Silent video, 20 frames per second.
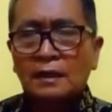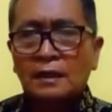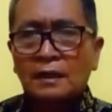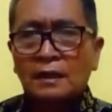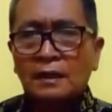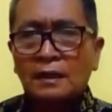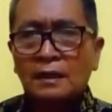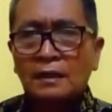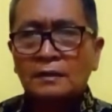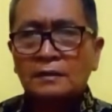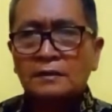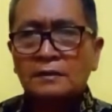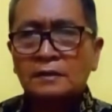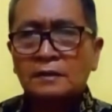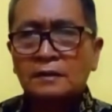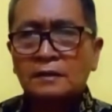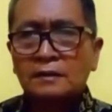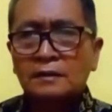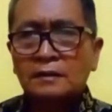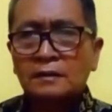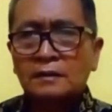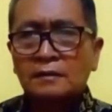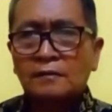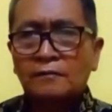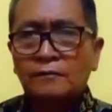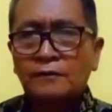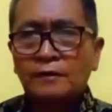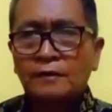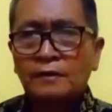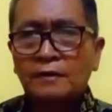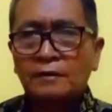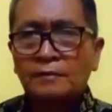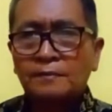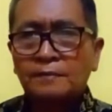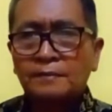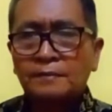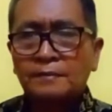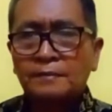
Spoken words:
has a verb,